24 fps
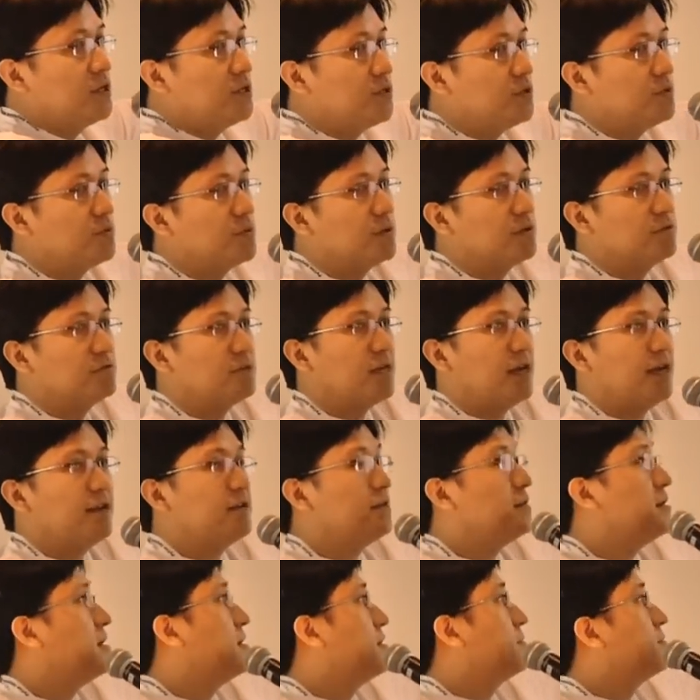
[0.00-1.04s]
you will
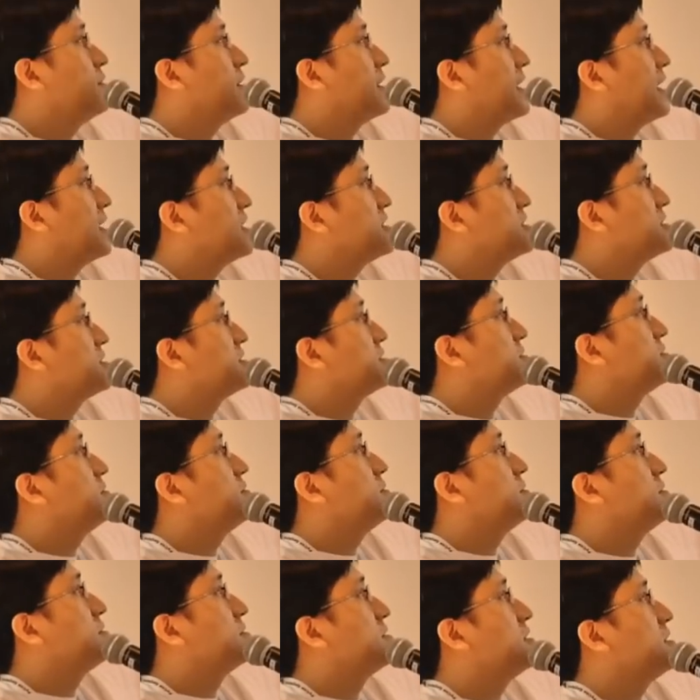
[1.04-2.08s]
then uh, realize
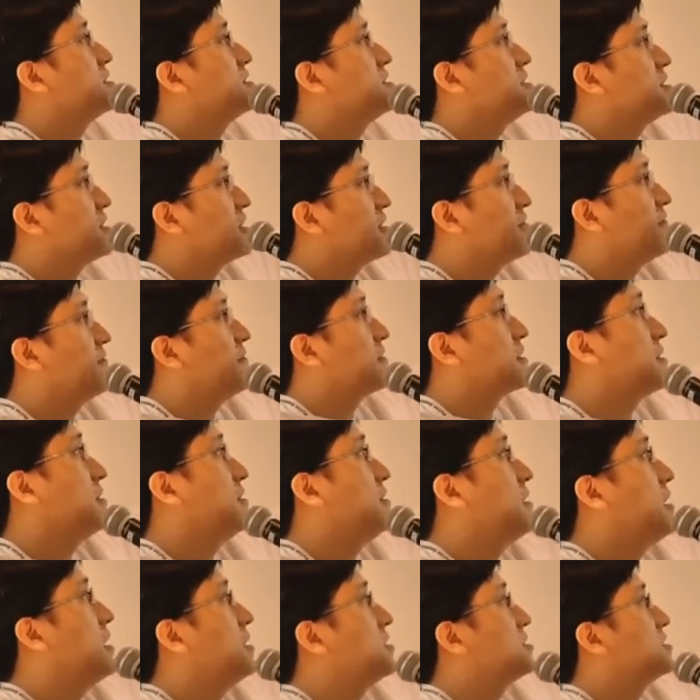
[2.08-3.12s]
the signific
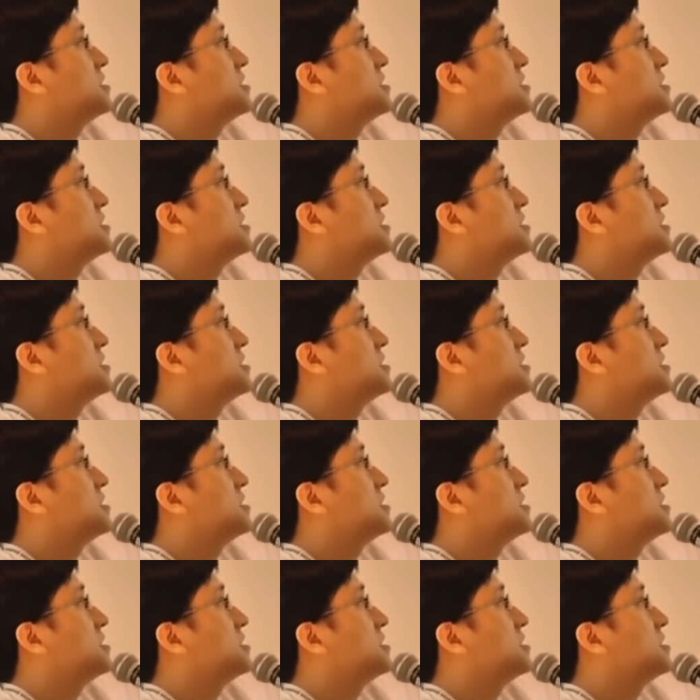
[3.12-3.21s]
uh,